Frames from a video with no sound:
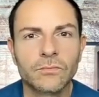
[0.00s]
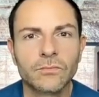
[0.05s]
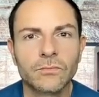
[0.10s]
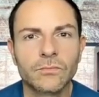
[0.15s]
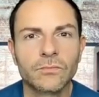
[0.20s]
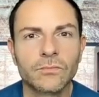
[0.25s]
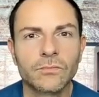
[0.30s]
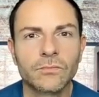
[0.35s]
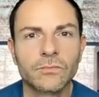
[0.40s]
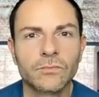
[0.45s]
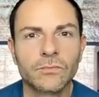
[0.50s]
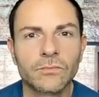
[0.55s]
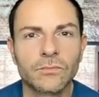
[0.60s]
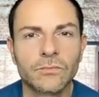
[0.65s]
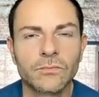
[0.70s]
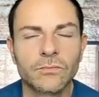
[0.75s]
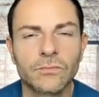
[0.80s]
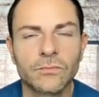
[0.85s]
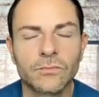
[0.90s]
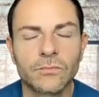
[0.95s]

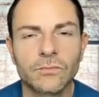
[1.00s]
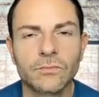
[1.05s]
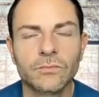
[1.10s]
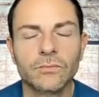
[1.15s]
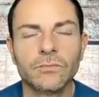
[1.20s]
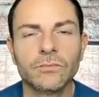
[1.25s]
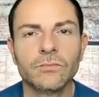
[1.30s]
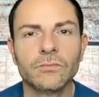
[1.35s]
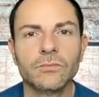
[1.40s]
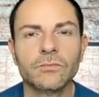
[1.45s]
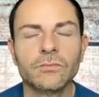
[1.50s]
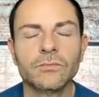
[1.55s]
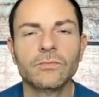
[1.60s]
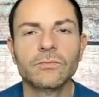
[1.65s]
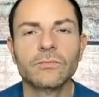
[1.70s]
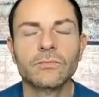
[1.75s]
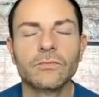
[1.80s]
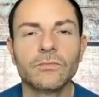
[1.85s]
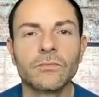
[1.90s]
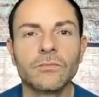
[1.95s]

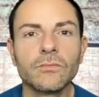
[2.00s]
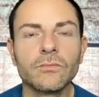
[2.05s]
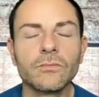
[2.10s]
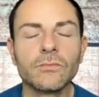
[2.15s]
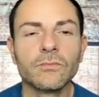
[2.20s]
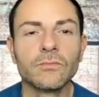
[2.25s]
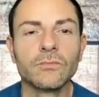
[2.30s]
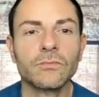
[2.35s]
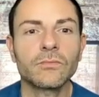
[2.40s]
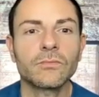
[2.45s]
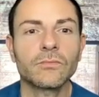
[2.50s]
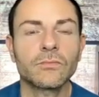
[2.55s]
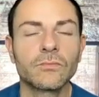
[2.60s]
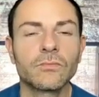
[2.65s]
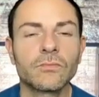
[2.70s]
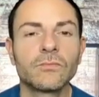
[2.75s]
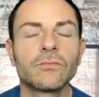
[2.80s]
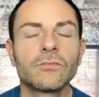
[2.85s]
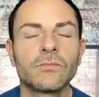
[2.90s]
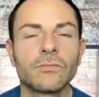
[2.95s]

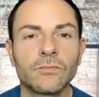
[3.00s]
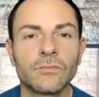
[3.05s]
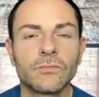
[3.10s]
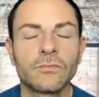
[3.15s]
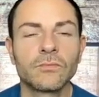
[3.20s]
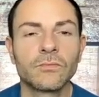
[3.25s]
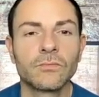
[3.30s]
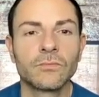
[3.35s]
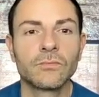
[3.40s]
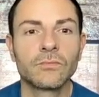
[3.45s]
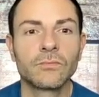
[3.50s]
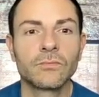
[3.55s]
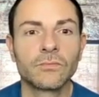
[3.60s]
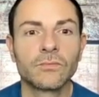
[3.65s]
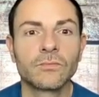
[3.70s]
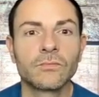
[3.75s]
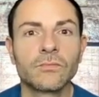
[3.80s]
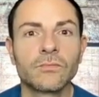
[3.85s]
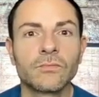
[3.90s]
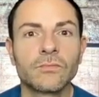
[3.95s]

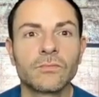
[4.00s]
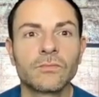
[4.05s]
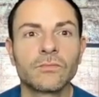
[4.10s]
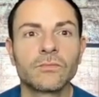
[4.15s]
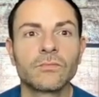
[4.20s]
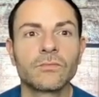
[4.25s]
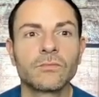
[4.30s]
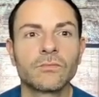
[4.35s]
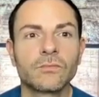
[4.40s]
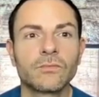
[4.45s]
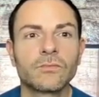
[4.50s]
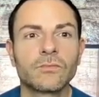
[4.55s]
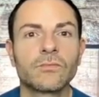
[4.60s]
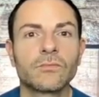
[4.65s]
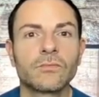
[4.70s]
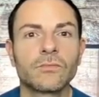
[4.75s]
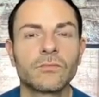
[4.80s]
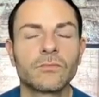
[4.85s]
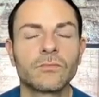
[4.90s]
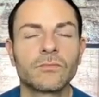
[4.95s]

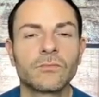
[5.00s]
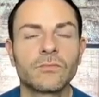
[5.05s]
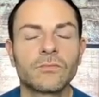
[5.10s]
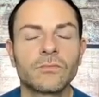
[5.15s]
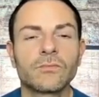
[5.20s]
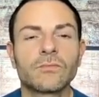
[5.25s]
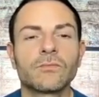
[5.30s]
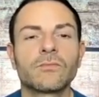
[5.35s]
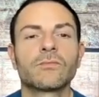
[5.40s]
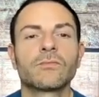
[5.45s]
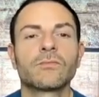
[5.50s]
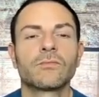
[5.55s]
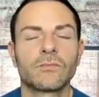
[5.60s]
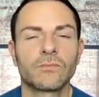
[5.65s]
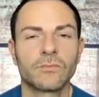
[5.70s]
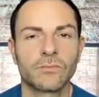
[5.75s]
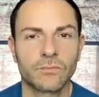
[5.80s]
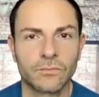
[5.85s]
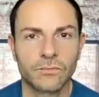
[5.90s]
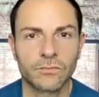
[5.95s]

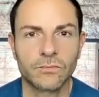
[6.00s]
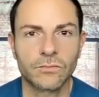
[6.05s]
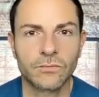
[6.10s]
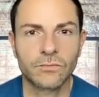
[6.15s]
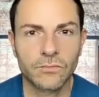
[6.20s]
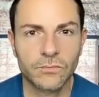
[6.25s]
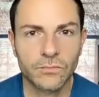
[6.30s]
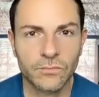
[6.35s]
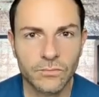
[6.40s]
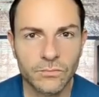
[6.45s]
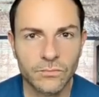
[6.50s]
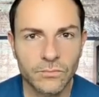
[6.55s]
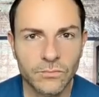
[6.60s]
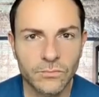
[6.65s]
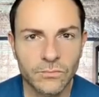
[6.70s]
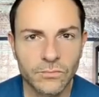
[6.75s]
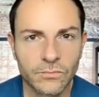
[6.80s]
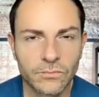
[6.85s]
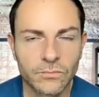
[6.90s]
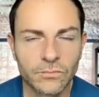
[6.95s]

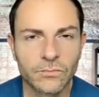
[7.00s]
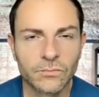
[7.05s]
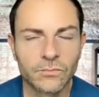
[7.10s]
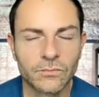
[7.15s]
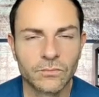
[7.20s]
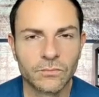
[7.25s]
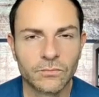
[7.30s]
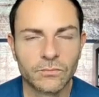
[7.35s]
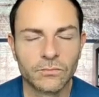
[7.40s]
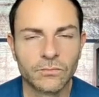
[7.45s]
No words are spoken by the person on screen.